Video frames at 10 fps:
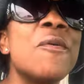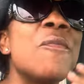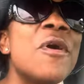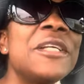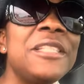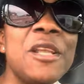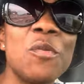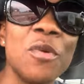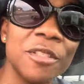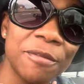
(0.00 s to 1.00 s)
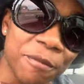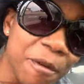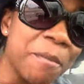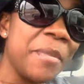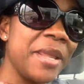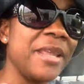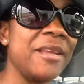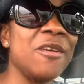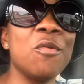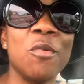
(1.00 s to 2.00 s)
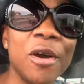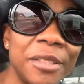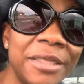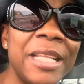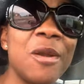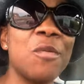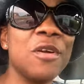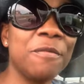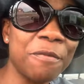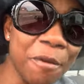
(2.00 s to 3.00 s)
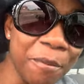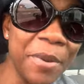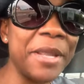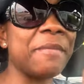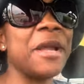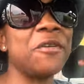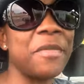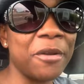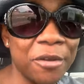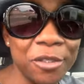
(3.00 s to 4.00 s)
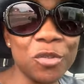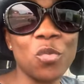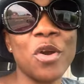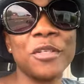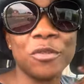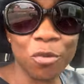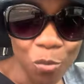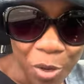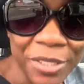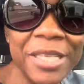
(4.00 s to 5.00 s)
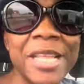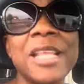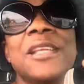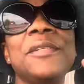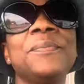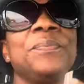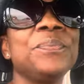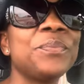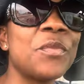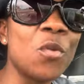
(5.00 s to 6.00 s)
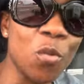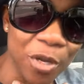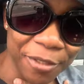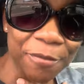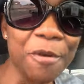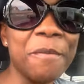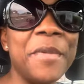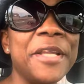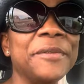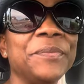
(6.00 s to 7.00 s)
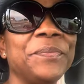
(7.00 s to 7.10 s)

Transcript: what he wants from me or what they want from me. I know my God is one. So what he wants from me